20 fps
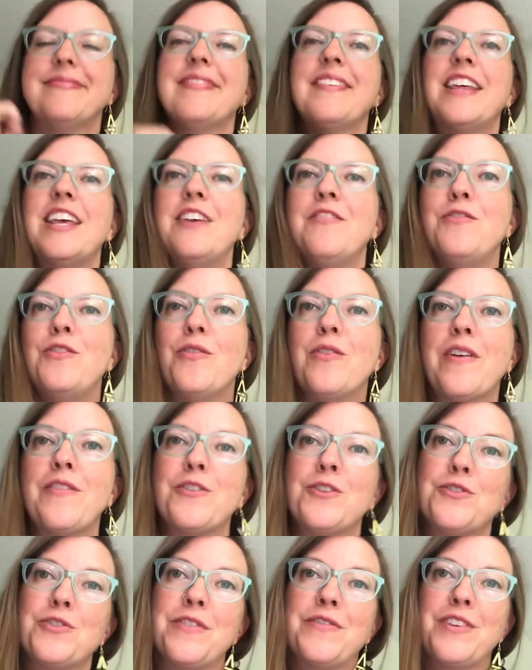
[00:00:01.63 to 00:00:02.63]
If you've ever
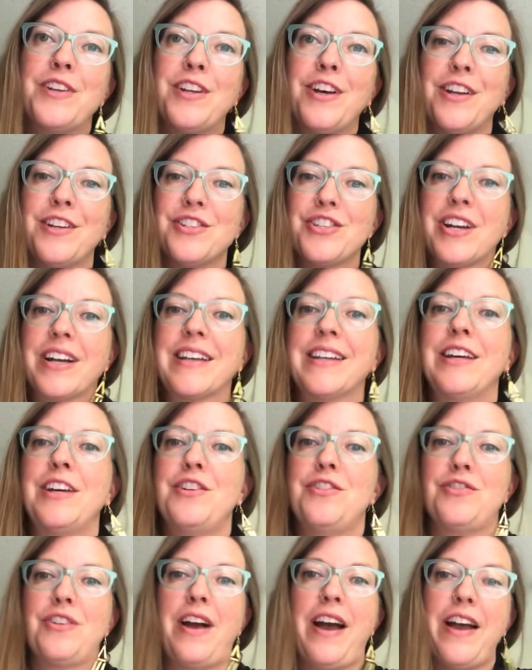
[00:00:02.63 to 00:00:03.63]
driven on Chuckanut
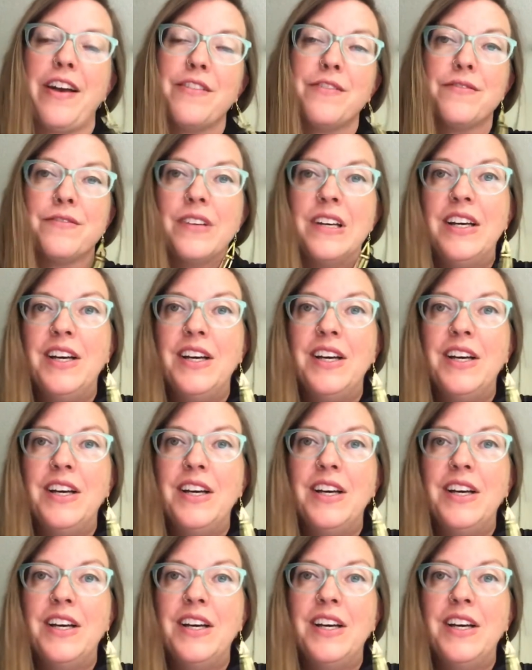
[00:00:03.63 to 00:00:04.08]
Drive